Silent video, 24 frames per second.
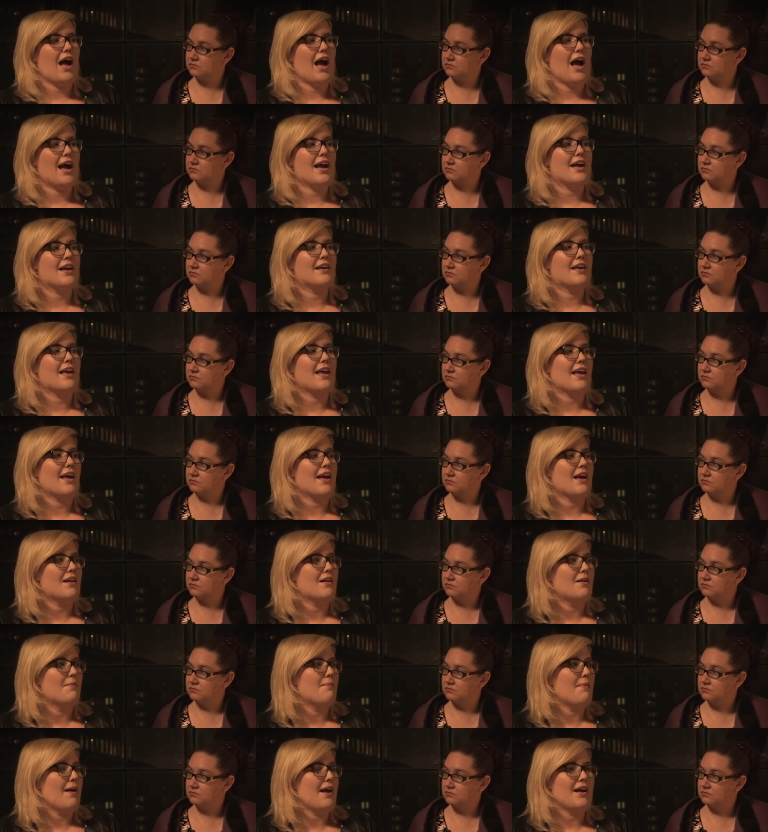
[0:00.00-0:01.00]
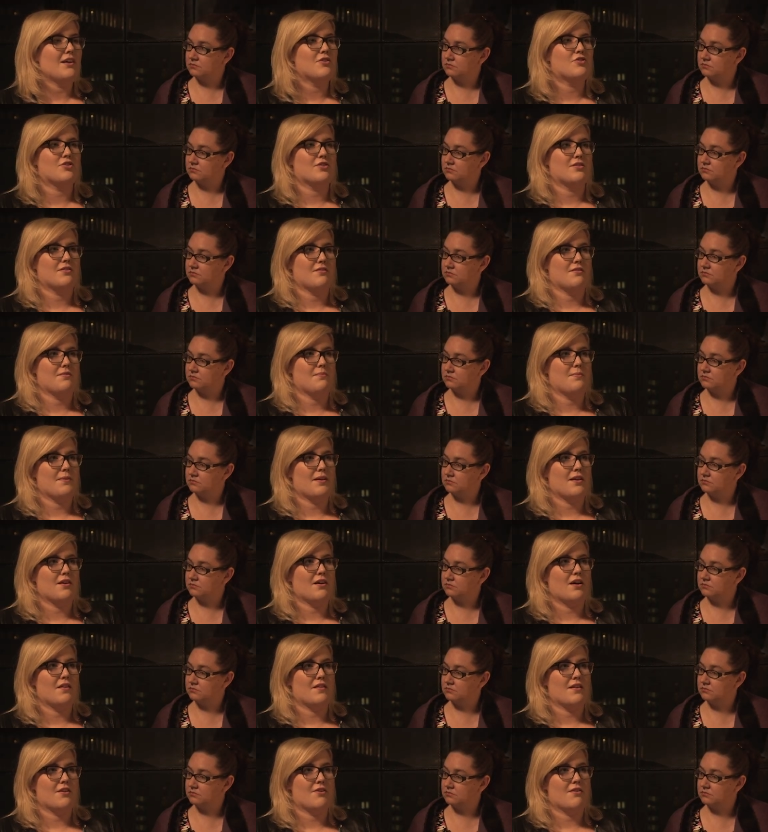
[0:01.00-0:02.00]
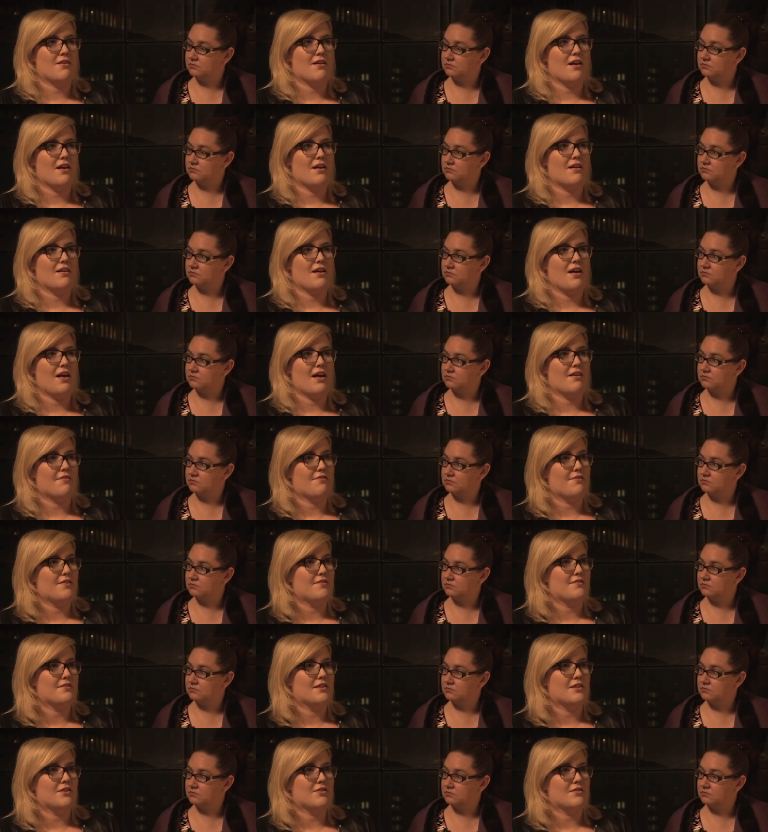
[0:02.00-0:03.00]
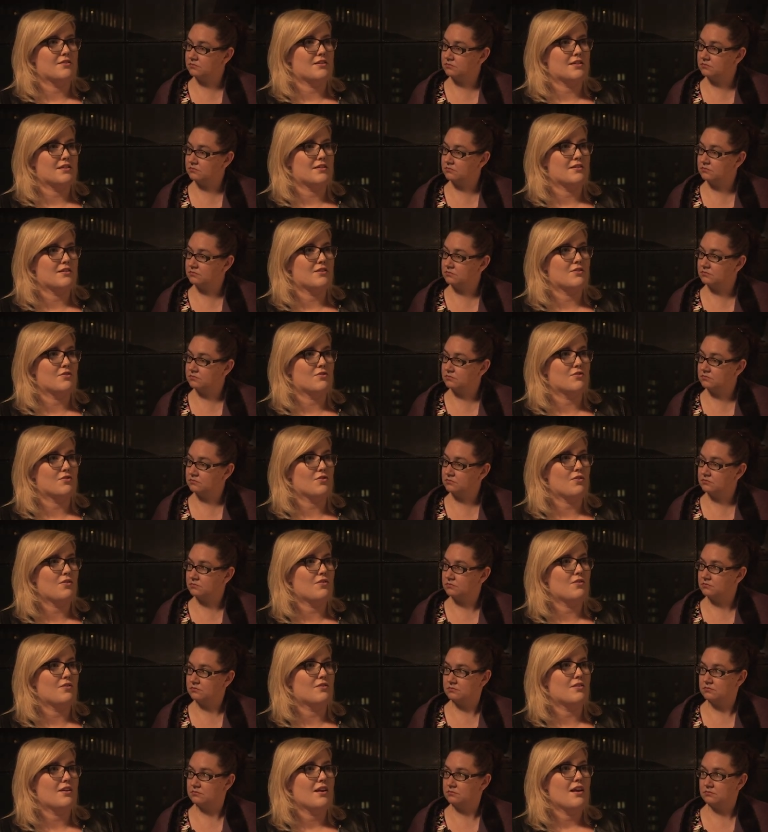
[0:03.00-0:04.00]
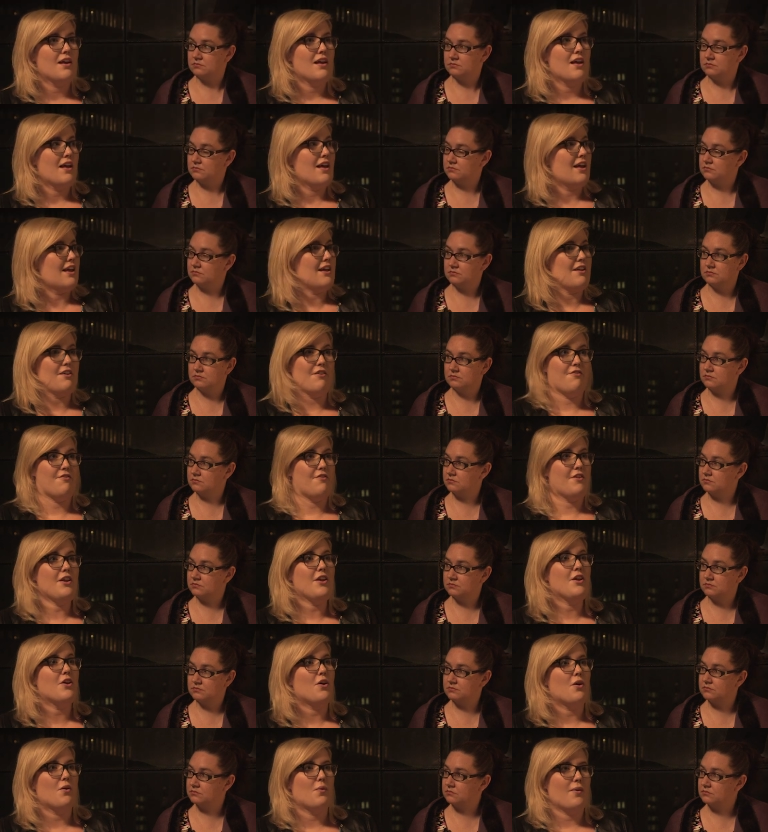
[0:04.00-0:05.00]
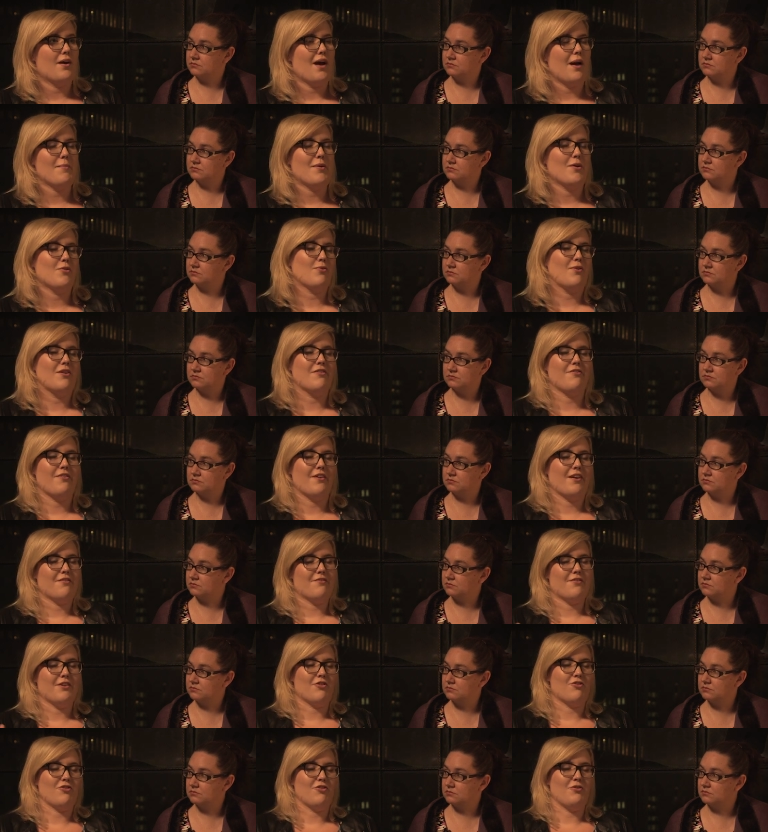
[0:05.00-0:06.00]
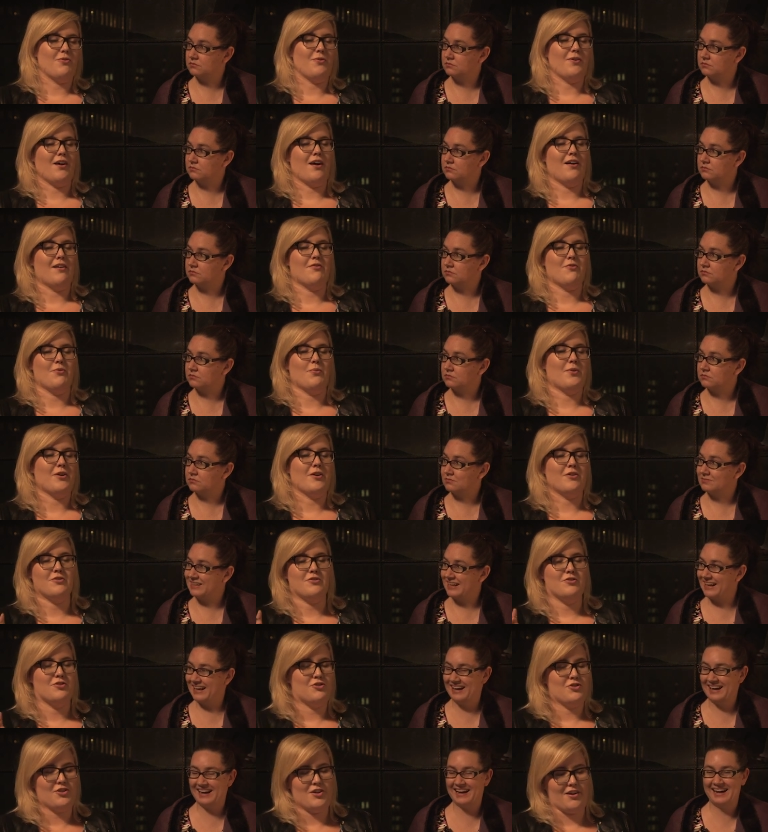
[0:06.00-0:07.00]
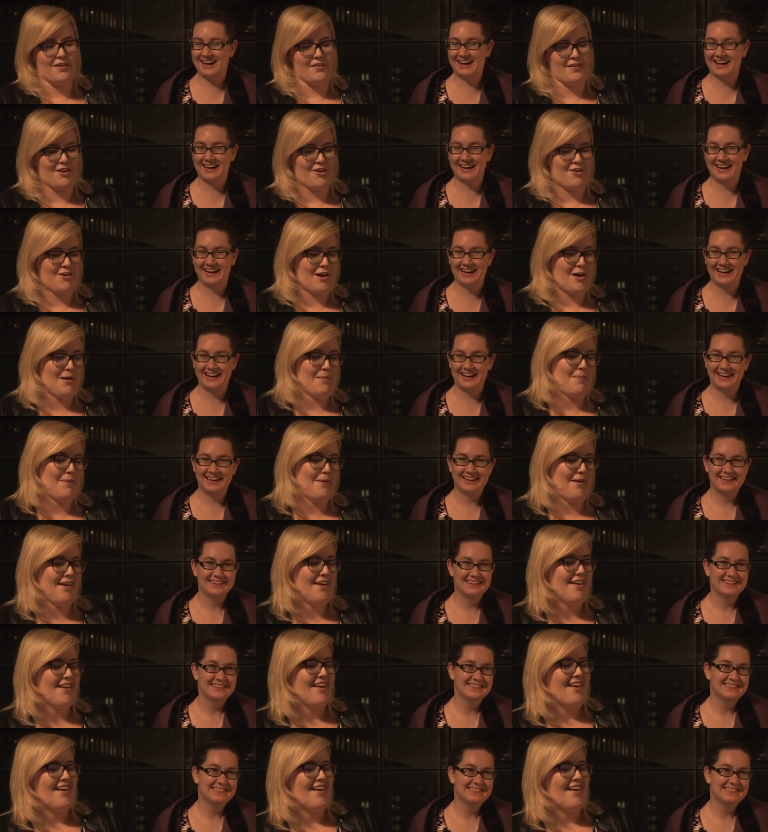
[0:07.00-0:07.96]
Speaker 1: I can't imagine being on the internet at fifteen or sixteen years old in a video way. I mean, I was writing fan fiction, doing kinds of weird shit on the internet, but